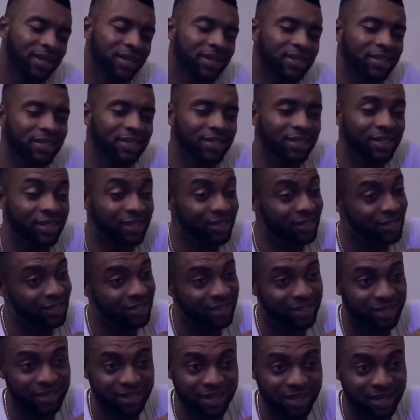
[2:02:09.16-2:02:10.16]
This
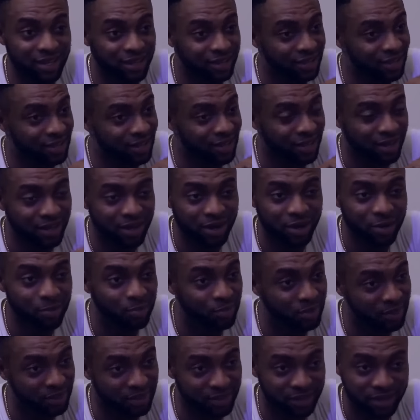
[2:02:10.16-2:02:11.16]
is not our
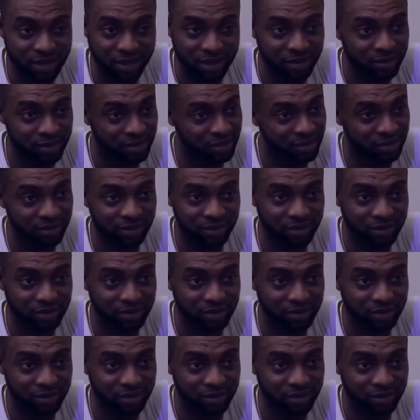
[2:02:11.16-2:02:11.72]
business.